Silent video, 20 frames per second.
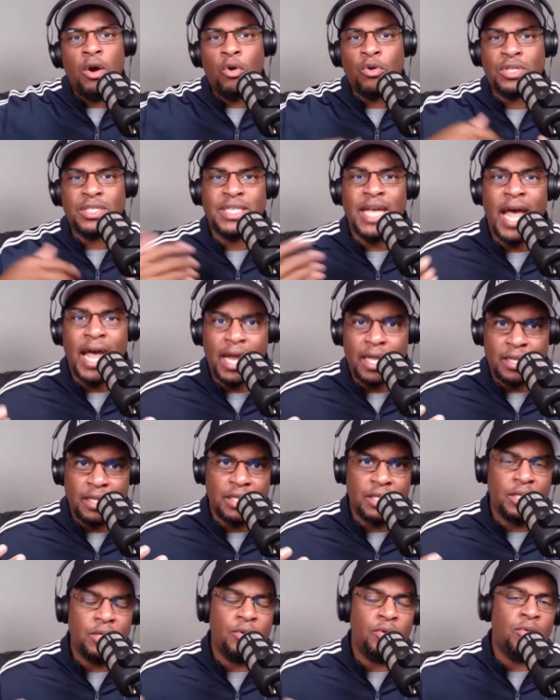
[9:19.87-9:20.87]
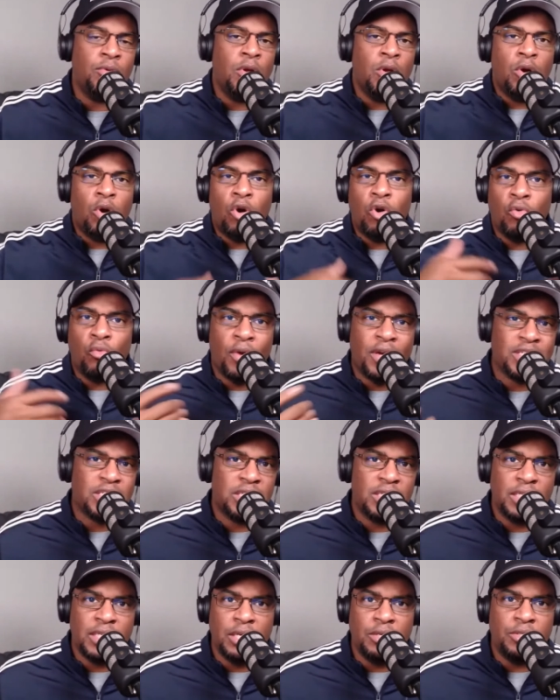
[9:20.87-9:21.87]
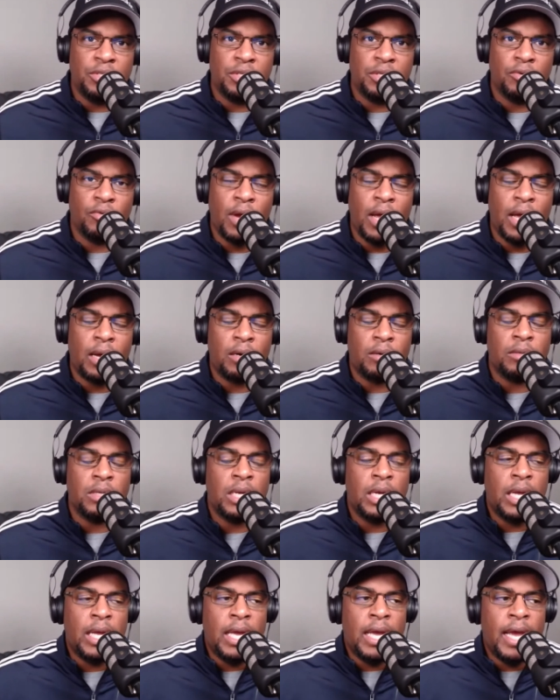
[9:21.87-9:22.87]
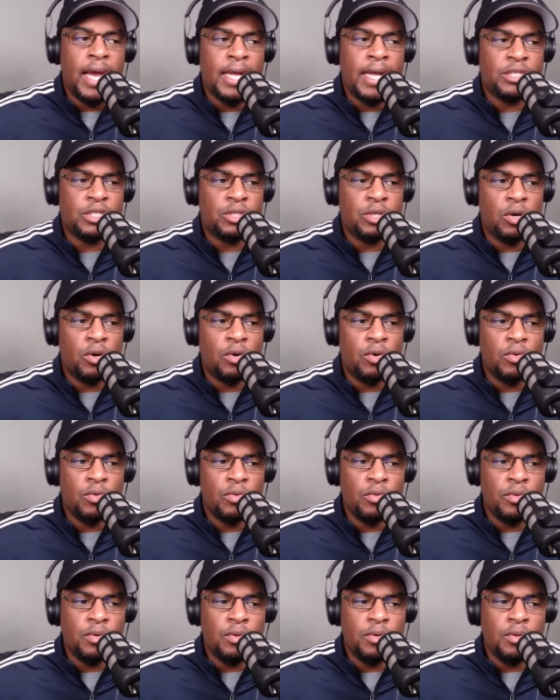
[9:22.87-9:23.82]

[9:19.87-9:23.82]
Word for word: or tackling you or wrestling you to the ground. And so